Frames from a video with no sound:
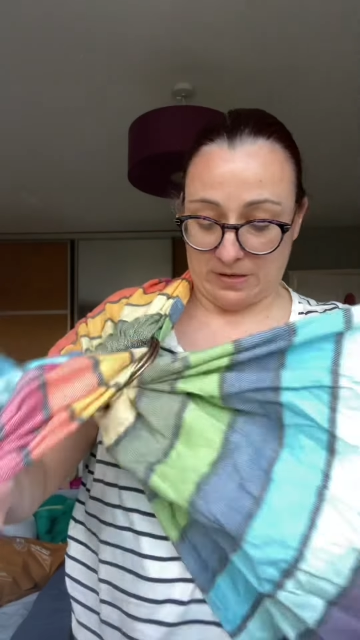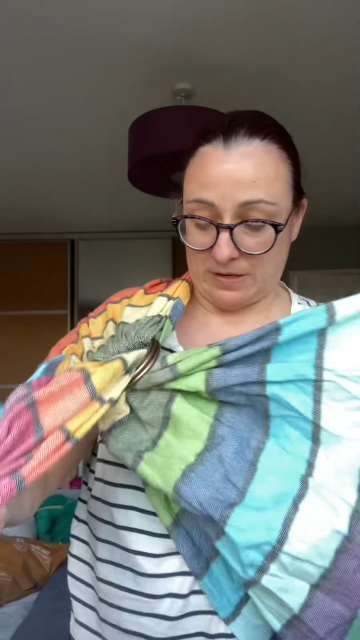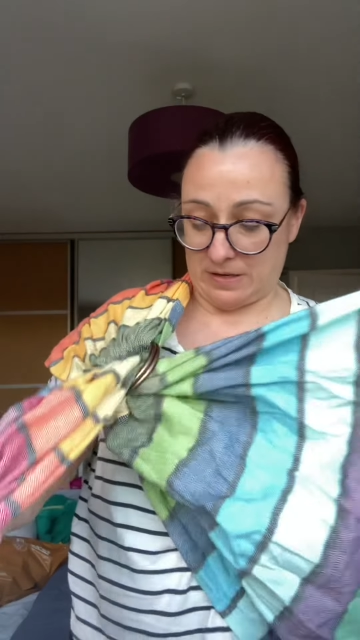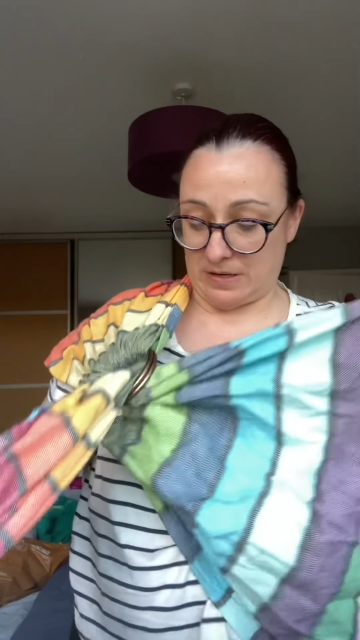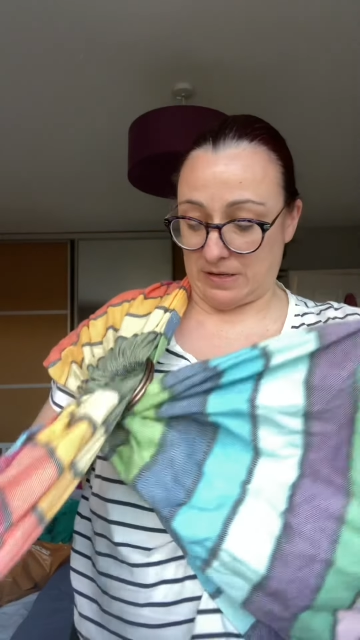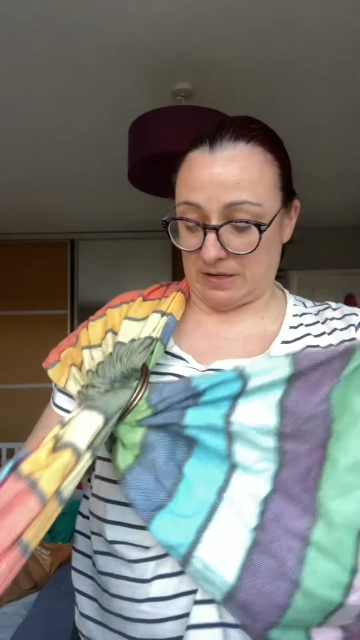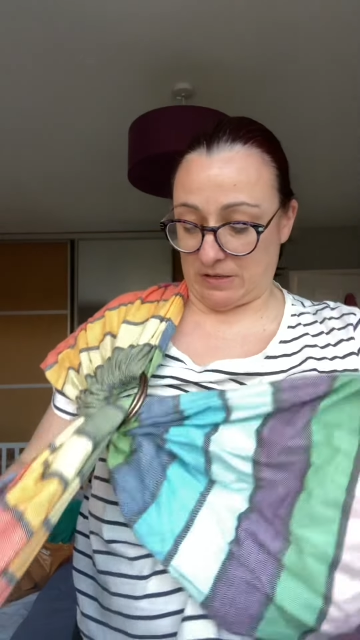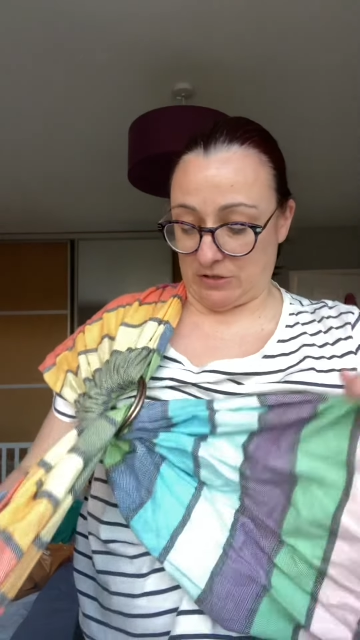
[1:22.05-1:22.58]

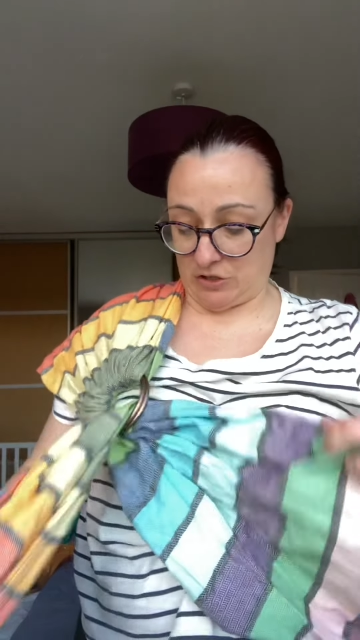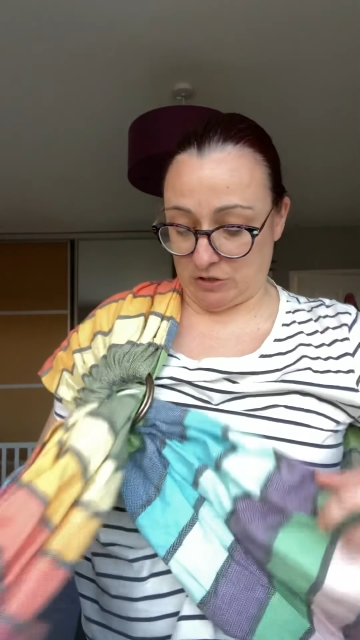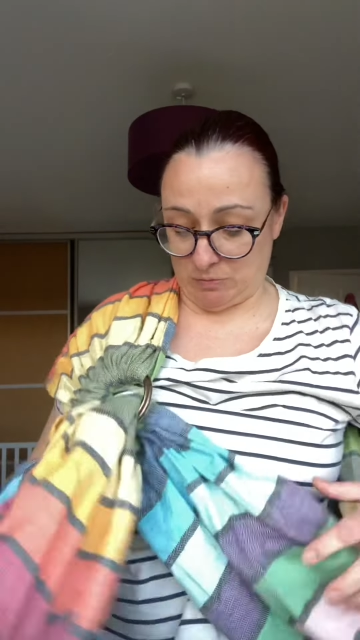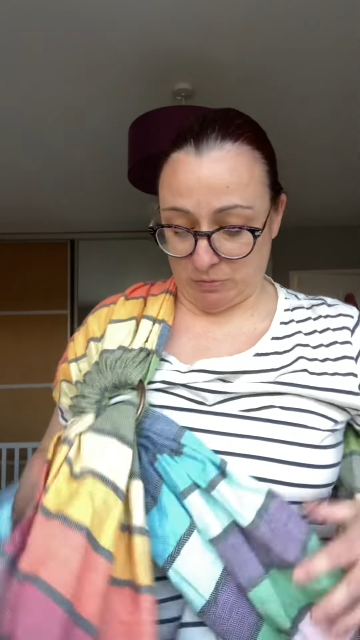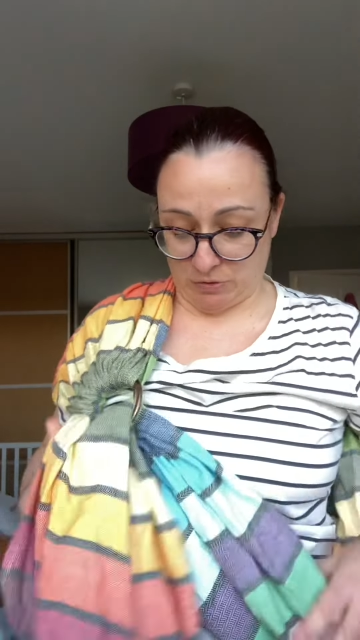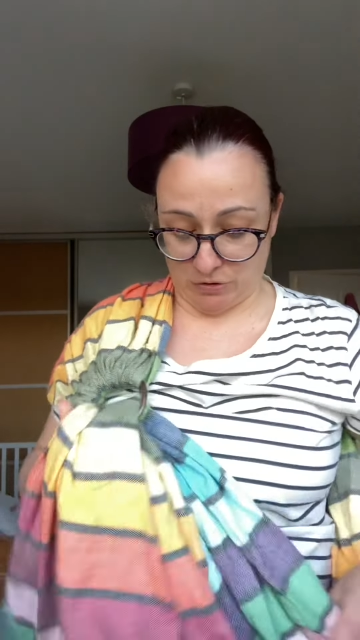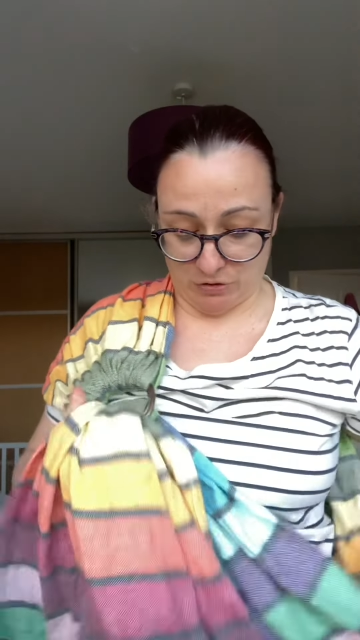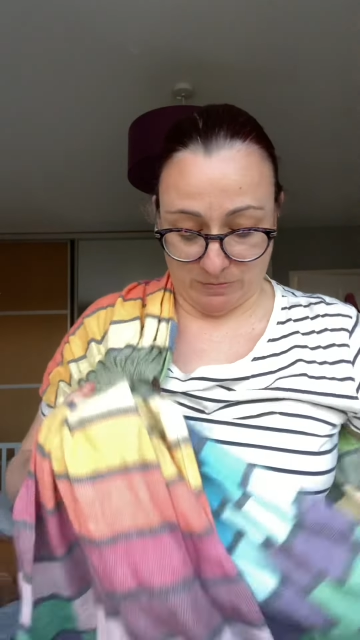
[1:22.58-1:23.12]
and just
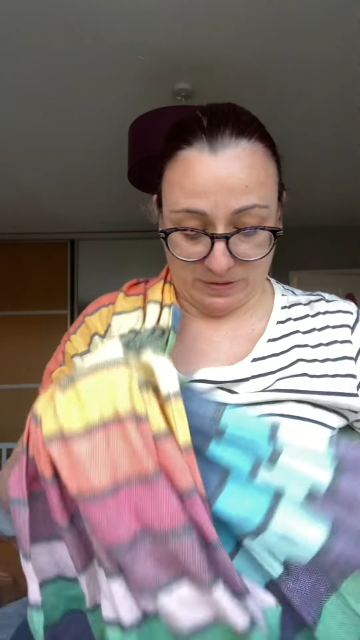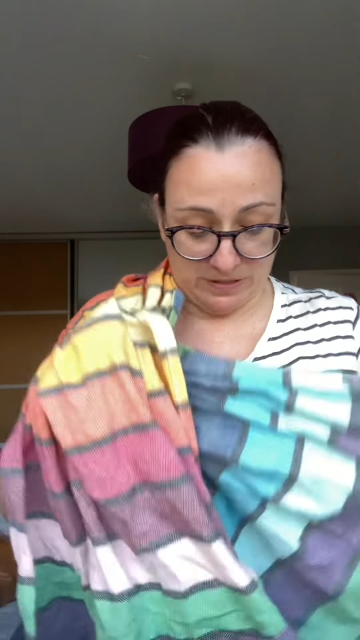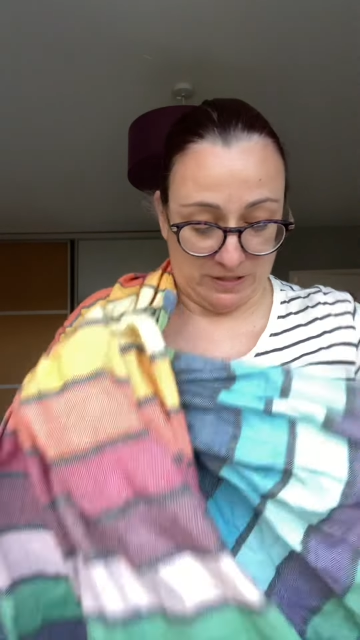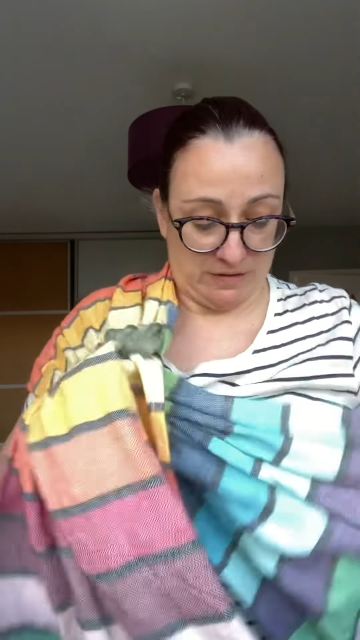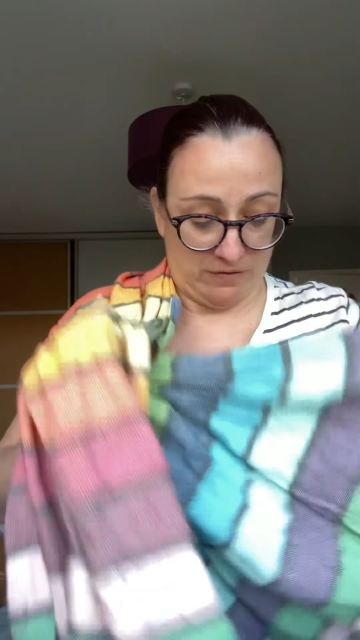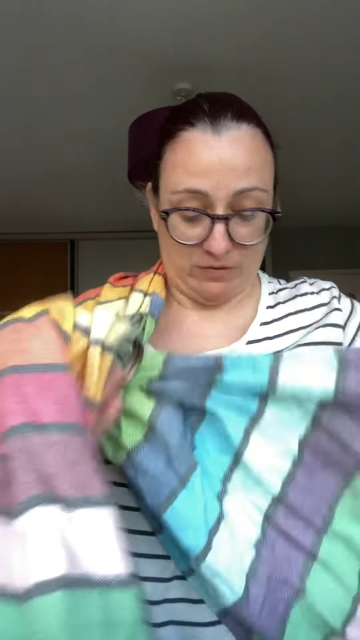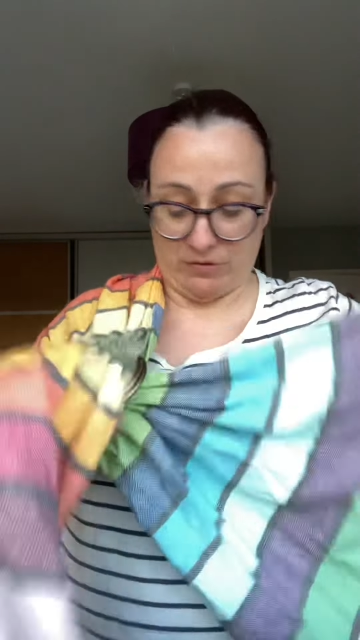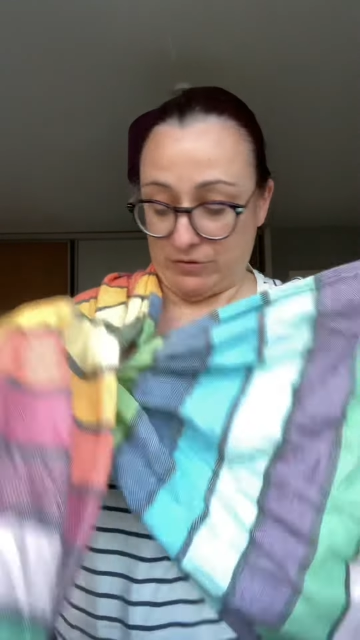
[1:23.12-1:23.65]
pull the
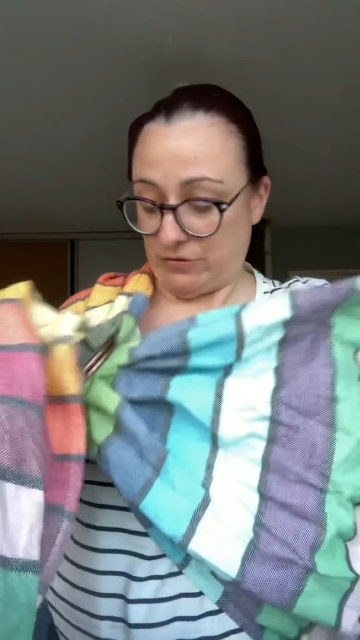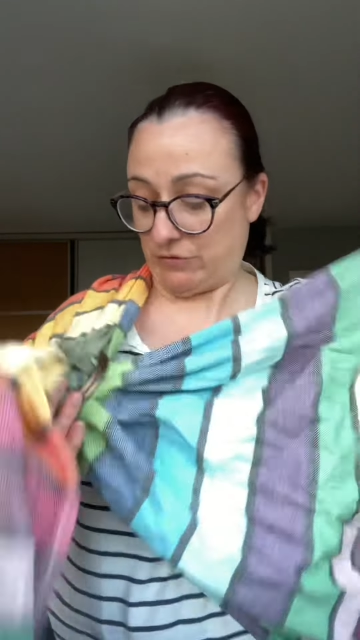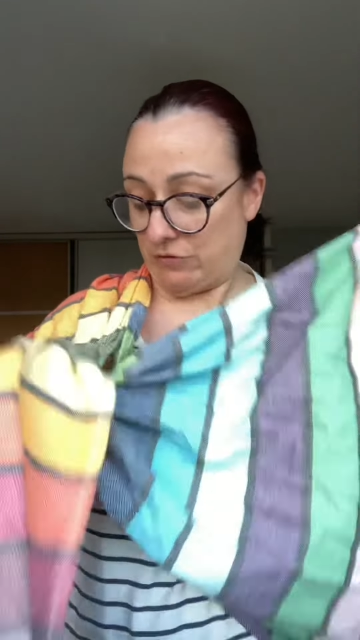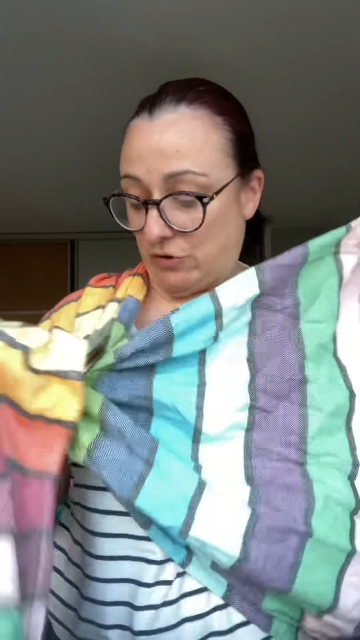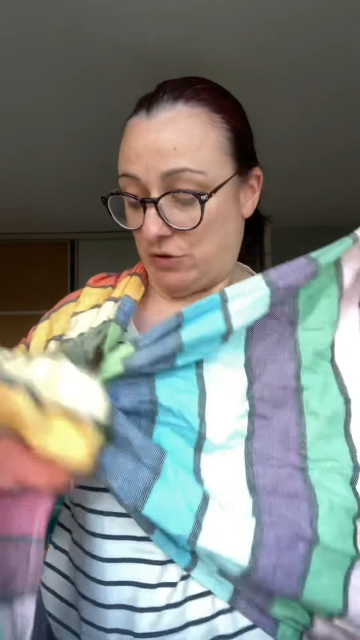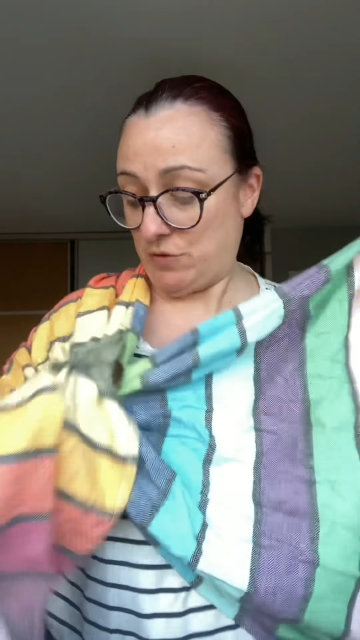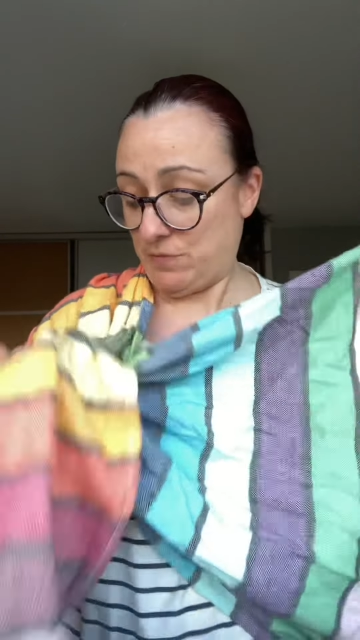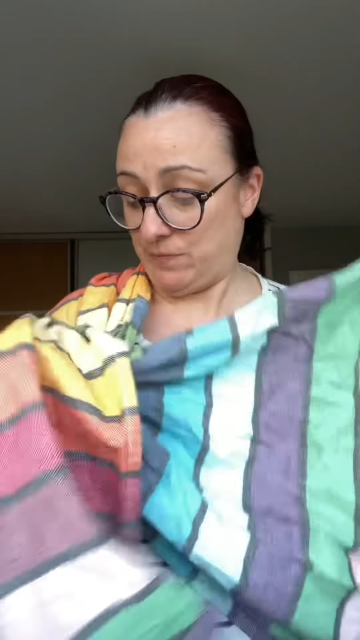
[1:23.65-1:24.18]
material
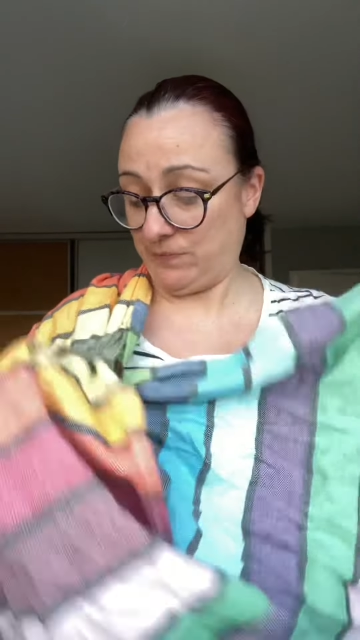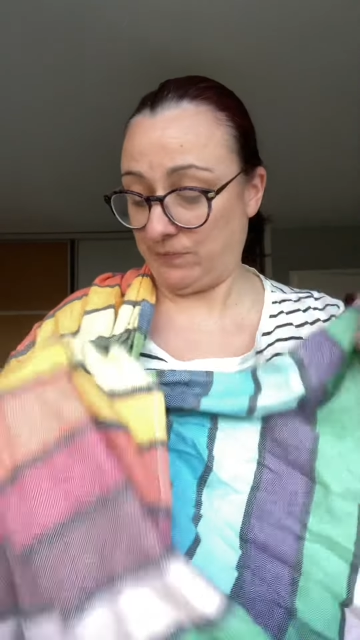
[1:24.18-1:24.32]
through.